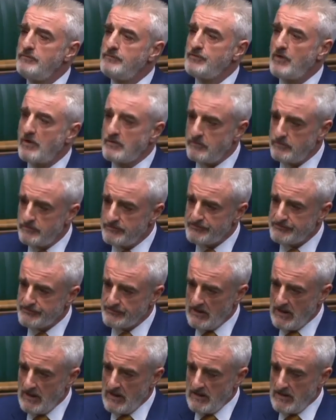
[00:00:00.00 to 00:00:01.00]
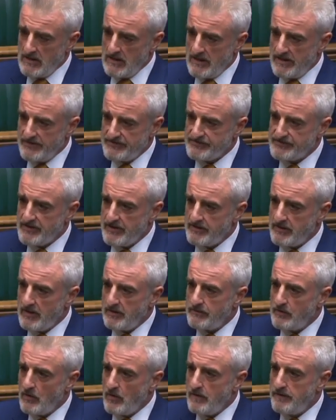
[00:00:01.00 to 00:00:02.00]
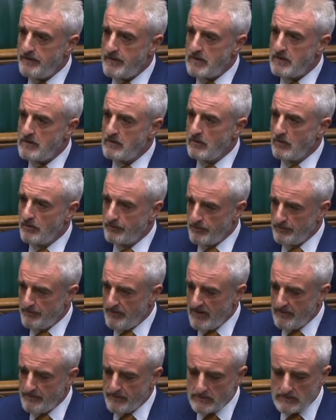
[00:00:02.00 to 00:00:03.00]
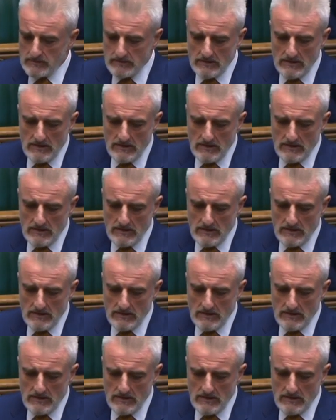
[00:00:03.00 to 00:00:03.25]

drug use as set out on the order paper.